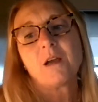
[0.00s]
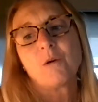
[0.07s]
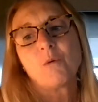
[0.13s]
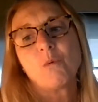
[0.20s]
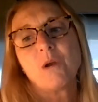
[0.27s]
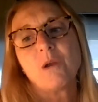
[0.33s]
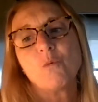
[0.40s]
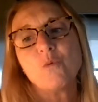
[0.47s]

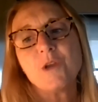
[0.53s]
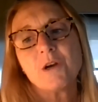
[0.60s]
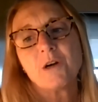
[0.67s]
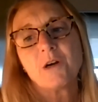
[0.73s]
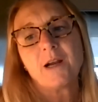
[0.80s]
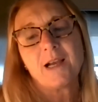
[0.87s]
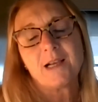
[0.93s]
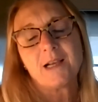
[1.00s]
when we
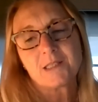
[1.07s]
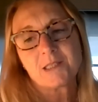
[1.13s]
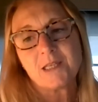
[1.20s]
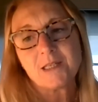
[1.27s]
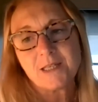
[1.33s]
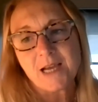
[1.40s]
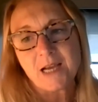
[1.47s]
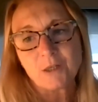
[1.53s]
are
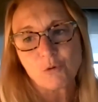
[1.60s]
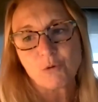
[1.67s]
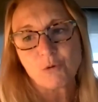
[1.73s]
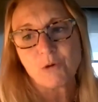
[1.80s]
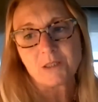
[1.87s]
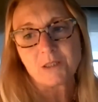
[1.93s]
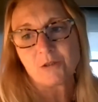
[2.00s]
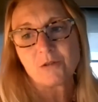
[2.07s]
asking that
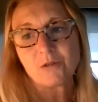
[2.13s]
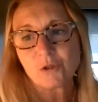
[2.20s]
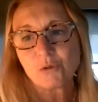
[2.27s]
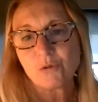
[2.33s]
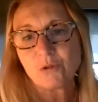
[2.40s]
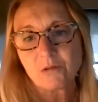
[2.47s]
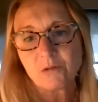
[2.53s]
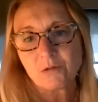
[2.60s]
question to
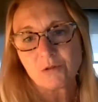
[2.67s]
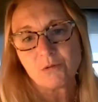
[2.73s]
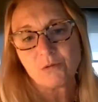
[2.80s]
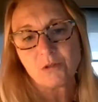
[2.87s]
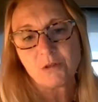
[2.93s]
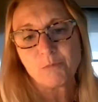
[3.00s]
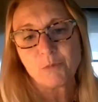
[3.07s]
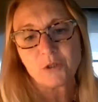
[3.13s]

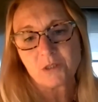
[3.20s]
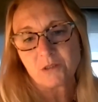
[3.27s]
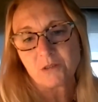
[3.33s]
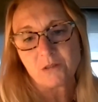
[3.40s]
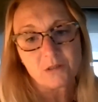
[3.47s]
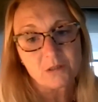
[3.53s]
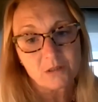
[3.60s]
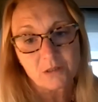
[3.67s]
the
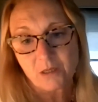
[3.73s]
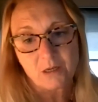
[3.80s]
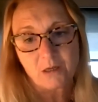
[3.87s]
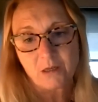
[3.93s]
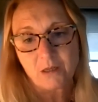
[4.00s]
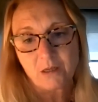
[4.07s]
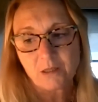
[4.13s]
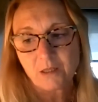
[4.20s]
persons
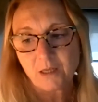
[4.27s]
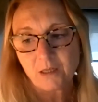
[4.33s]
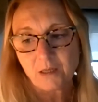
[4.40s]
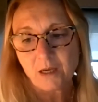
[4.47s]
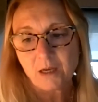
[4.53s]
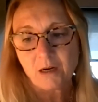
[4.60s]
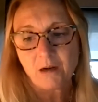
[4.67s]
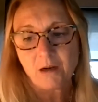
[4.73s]
that
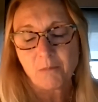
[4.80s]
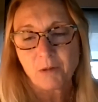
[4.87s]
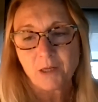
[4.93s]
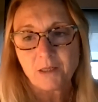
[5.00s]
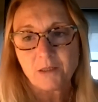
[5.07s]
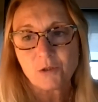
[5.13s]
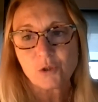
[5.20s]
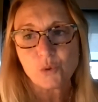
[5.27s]
are
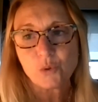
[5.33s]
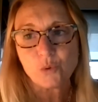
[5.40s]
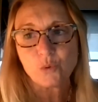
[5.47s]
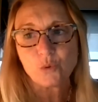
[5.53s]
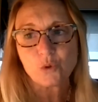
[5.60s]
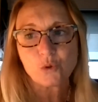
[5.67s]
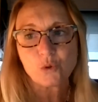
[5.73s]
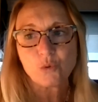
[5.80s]
applying to